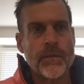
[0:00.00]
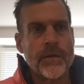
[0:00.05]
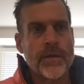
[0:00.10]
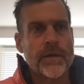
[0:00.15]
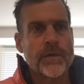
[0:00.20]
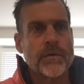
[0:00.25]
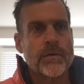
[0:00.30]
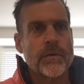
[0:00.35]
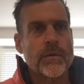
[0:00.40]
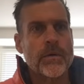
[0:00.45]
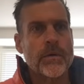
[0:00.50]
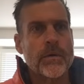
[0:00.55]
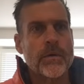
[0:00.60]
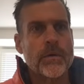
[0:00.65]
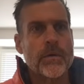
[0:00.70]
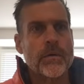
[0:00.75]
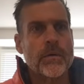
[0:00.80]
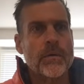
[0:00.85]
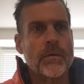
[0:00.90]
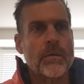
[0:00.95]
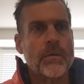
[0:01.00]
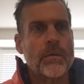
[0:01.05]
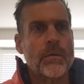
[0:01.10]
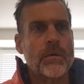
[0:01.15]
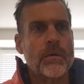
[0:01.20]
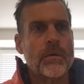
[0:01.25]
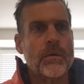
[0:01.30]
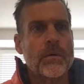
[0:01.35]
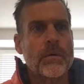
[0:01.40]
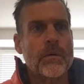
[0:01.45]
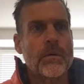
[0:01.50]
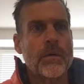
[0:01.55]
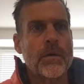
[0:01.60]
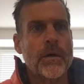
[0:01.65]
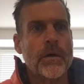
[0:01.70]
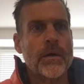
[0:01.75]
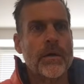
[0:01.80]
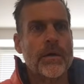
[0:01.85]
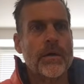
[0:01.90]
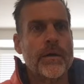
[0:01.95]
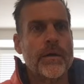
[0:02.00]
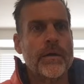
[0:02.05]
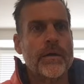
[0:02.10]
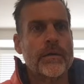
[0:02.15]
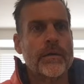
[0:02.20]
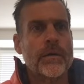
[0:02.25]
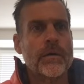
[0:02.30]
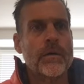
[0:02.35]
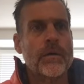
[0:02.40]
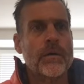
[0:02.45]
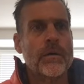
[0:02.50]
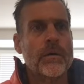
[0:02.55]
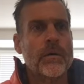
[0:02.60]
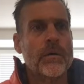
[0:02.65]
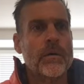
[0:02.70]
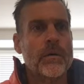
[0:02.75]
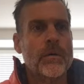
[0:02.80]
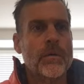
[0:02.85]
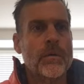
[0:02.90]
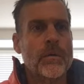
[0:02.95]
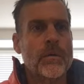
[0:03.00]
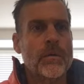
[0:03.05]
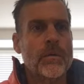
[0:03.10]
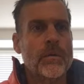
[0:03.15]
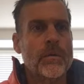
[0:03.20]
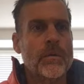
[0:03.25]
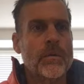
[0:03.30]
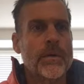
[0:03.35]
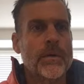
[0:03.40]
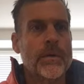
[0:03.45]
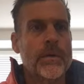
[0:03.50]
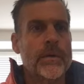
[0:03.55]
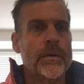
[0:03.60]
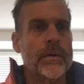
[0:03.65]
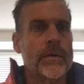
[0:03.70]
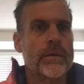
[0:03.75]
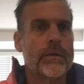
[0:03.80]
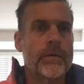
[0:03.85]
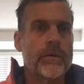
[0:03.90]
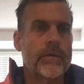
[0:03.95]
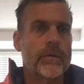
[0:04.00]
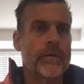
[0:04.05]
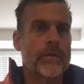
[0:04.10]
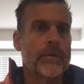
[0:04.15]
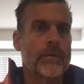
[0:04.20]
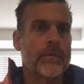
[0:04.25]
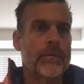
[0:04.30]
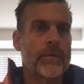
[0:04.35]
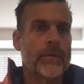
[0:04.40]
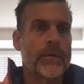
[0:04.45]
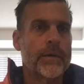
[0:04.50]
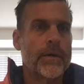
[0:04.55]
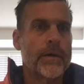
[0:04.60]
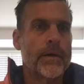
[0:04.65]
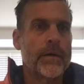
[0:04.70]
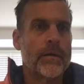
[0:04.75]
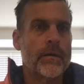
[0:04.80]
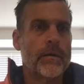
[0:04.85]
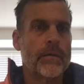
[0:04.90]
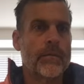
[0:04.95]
Electro and Co kit. What do you got?